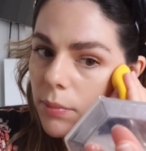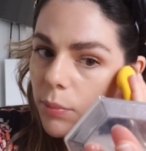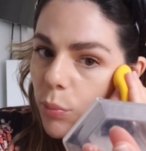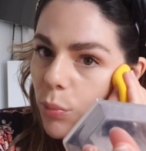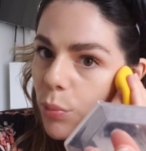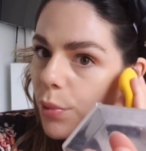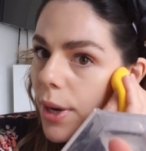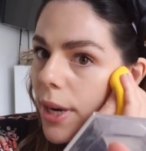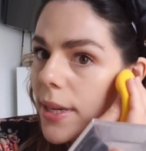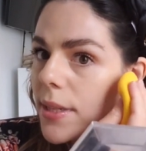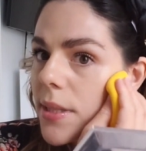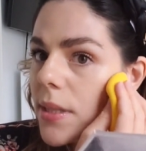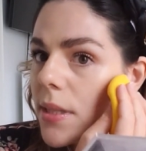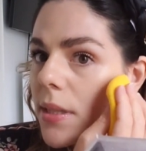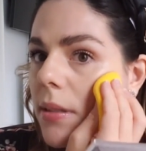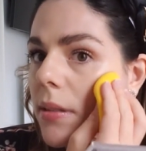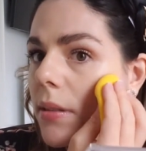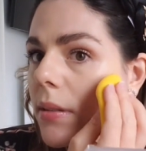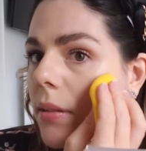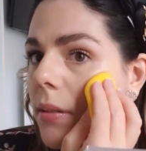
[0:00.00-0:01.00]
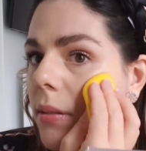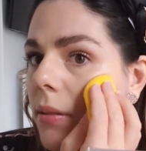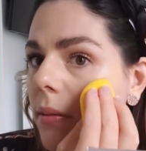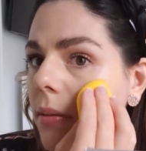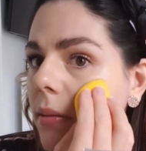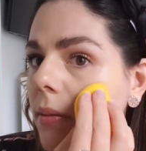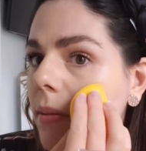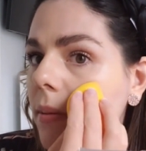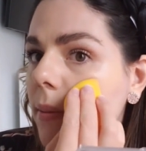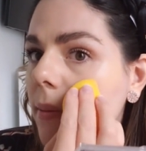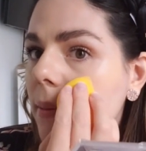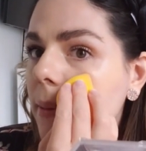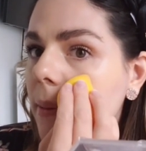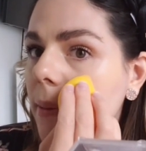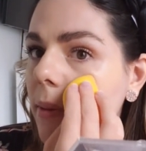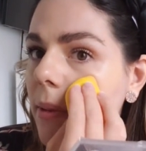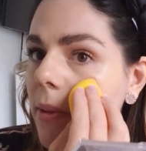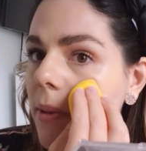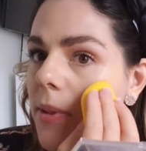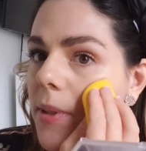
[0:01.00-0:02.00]
Press.
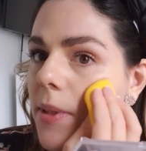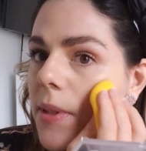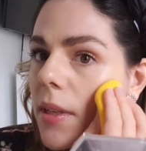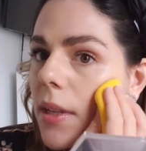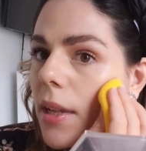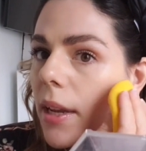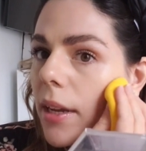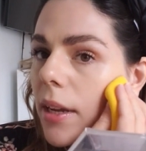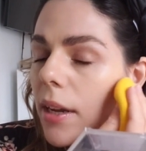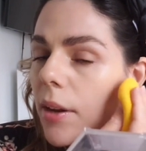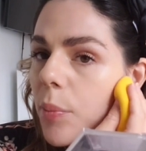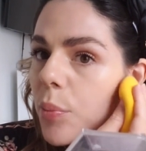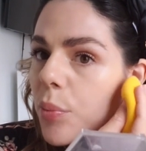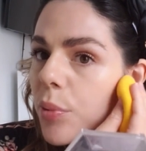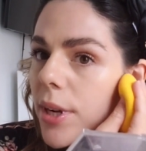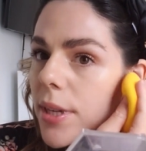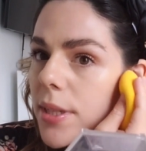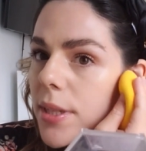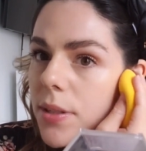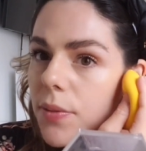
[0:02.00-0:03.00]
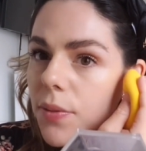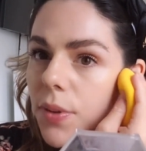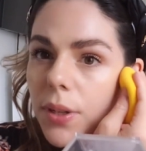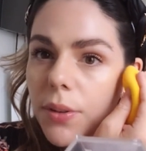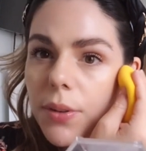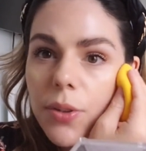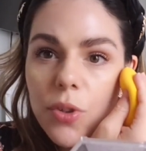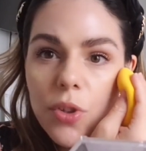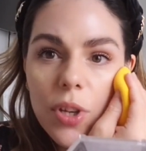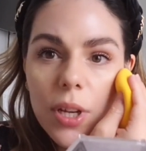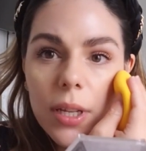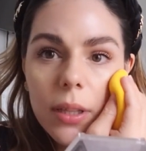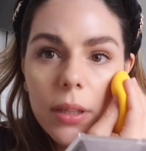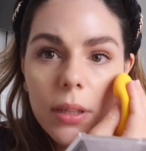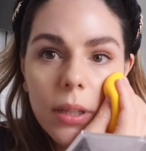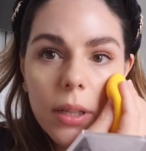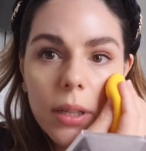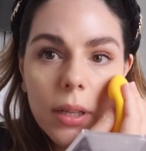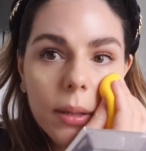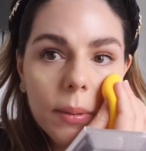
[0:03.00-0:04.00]
See, like I press very
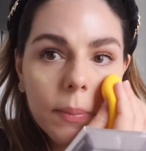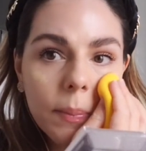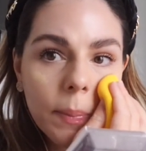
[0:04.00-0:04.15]
gently